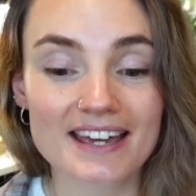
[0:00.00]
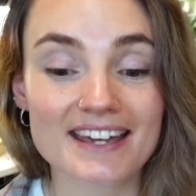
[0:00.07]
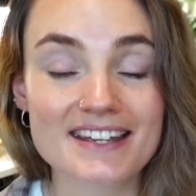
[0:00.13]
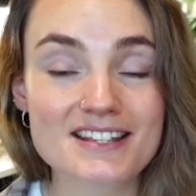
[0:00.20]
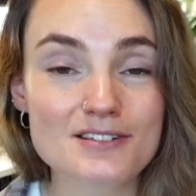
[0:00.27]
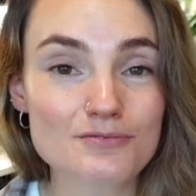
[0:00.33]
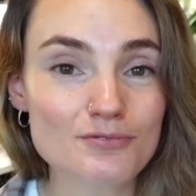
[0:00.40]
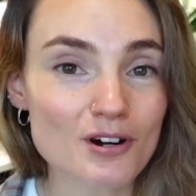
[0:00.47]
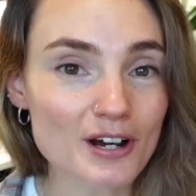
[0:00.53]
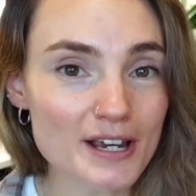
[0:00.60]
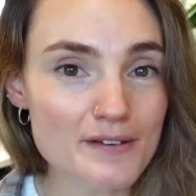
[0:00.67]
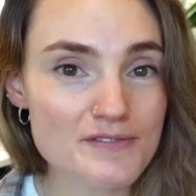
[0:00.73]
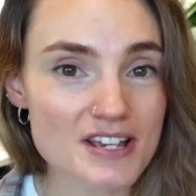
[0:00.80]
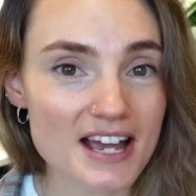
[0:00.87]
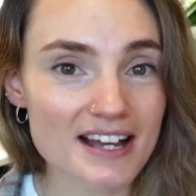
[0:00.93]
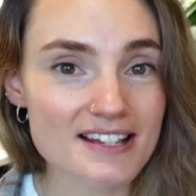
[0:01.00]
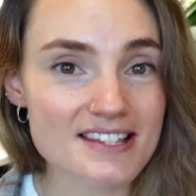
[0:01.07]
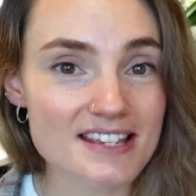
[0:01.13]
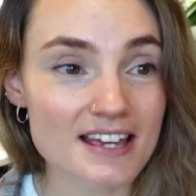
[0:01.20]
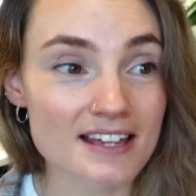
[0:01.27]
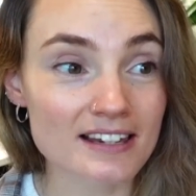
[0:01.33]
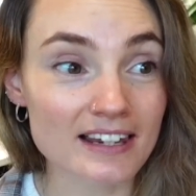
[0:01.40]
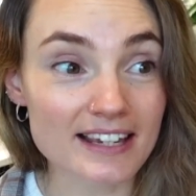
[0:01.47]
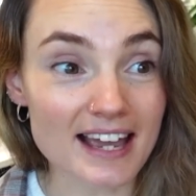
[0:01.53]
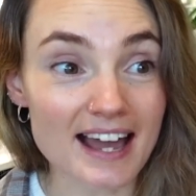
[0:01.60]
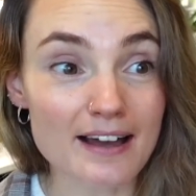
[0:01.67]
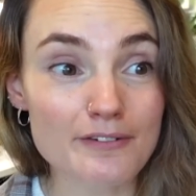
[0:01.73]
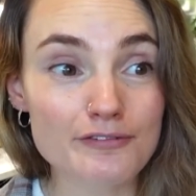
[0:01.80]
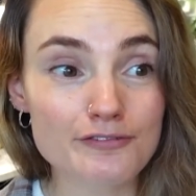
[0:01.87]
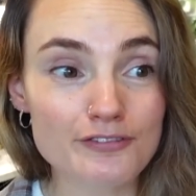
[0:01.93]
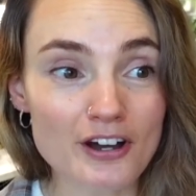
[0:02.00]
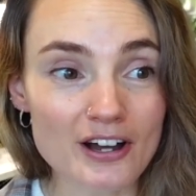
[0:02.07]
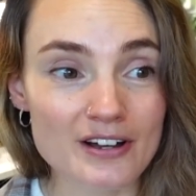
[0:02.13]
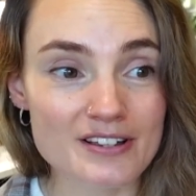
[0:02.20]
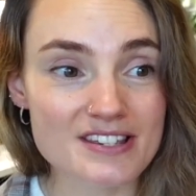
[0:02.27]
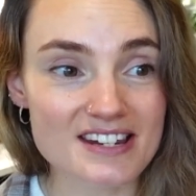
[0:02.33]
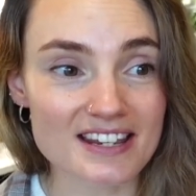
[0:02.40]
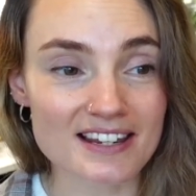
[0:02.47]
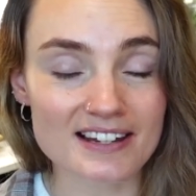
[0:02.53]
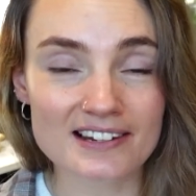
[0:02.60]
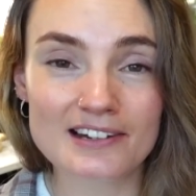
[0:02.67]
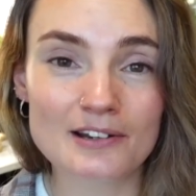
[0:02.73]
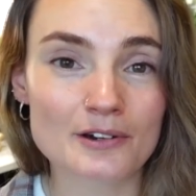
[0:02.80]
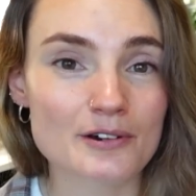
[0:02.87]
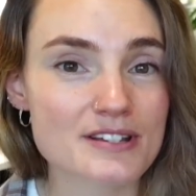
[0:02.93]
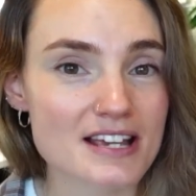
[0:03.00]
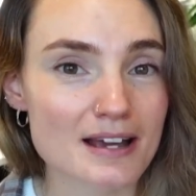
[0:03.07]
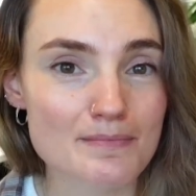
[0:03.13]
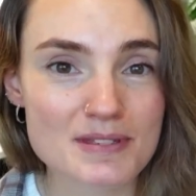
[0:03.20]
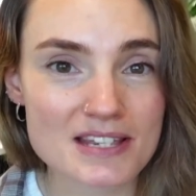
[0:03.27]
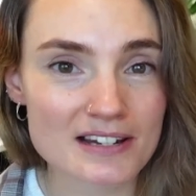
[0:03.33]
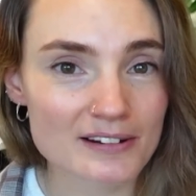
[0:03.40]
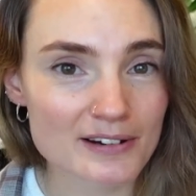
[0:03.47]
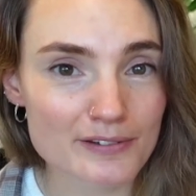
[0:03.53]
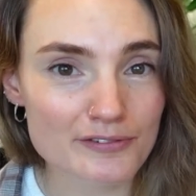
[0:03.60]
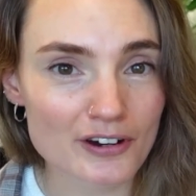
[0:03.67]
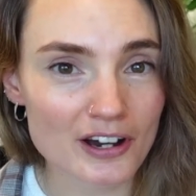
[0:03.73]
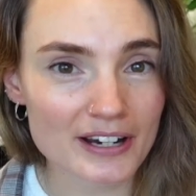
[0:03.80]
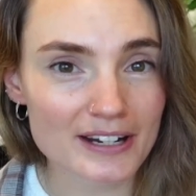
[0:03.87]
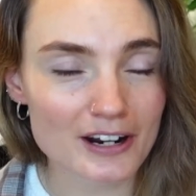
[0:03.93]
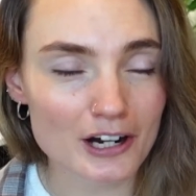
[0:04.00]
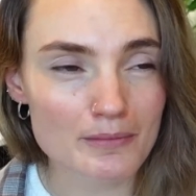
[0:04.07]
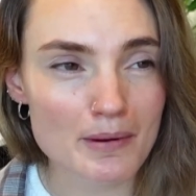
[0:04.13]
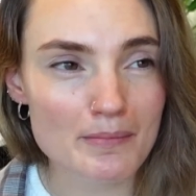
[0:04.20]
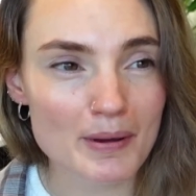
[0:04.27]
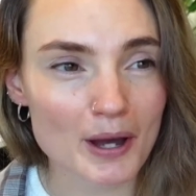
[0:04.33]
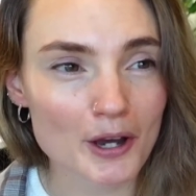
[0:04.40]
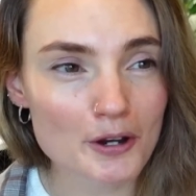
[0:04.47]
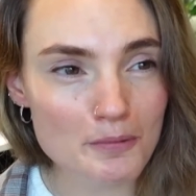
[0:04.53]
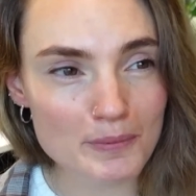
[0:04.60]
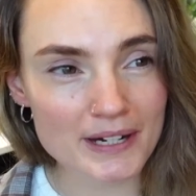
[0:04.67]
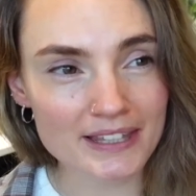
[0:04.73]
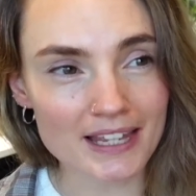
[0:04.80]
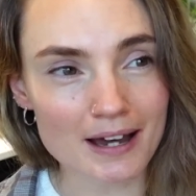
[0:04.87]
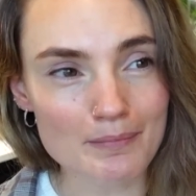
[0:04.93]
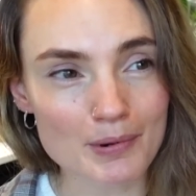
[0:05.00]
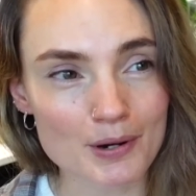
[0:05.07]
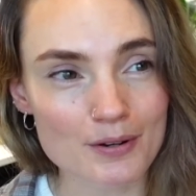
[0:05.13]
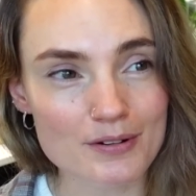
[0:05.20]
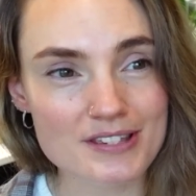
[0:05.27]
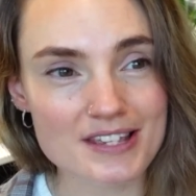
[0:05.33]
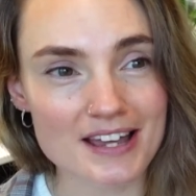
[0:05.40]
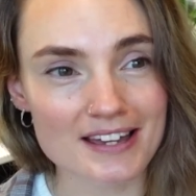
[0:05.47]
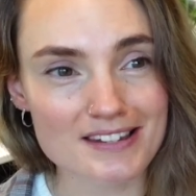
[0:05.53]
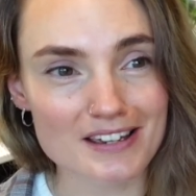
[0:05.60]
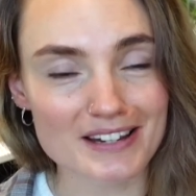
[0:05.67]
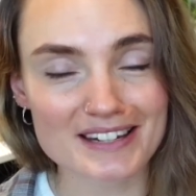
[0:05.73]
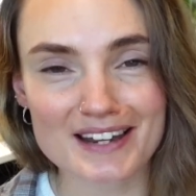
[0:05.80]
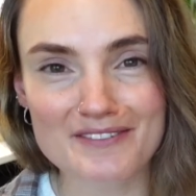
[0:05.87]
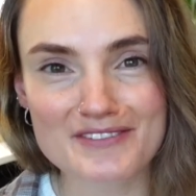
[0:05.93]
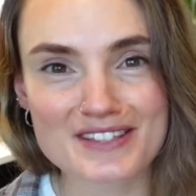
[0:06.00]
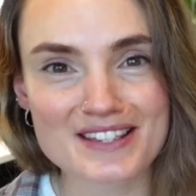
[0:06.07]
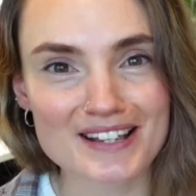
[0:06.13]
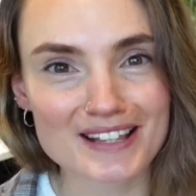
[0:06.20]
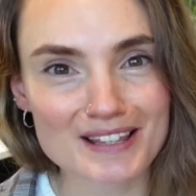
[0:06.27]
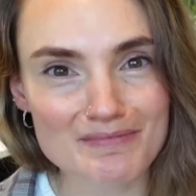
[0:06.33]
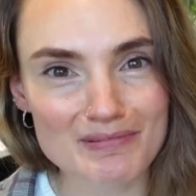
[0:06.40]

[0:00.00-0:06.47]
It arrived and like at first it looked absolutely fine. I remember opening that box and I'd never seen the